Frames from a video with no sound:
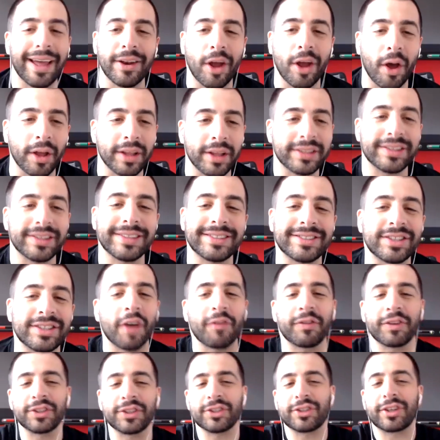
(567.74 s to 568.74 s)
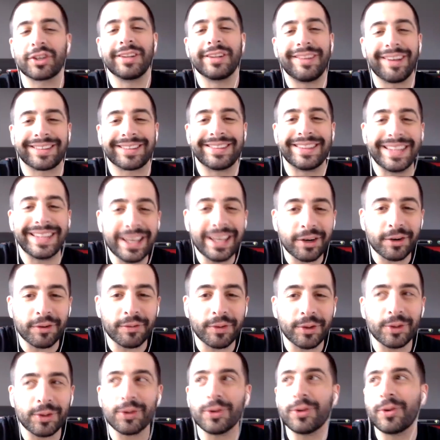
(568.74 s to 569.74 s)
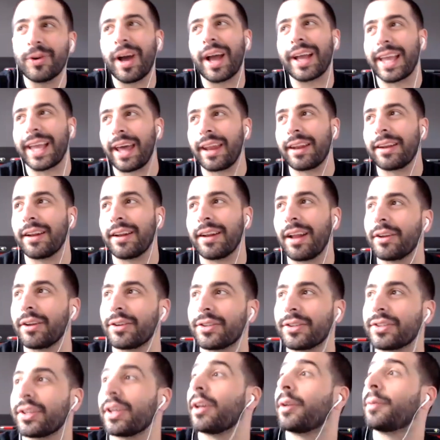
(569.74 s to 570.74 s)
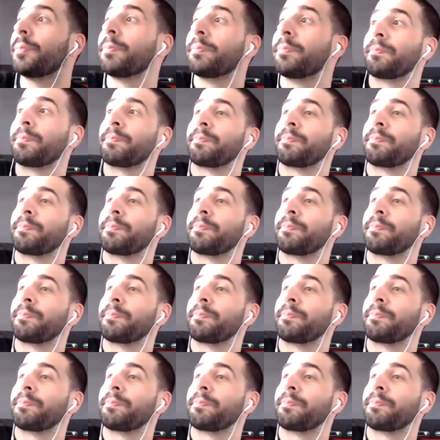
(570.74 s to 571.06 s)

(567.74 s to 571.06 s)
no, it's tough because you're conducting the interview. I get it. I understand.